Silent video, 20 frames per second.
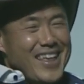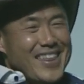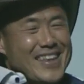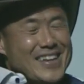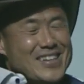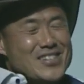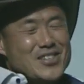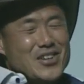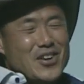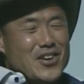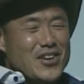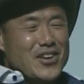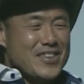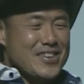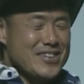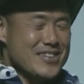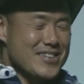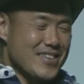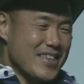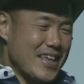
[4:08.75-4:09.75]
they started
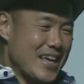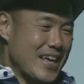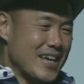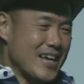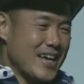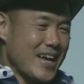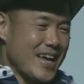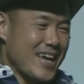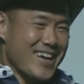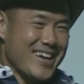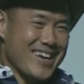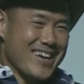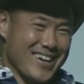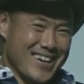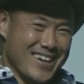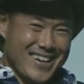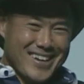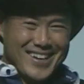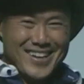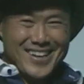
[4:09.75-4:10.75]
this thing
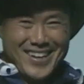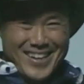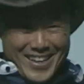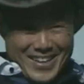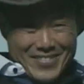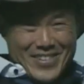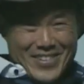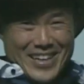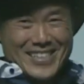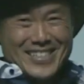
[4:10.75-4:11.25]
if you guys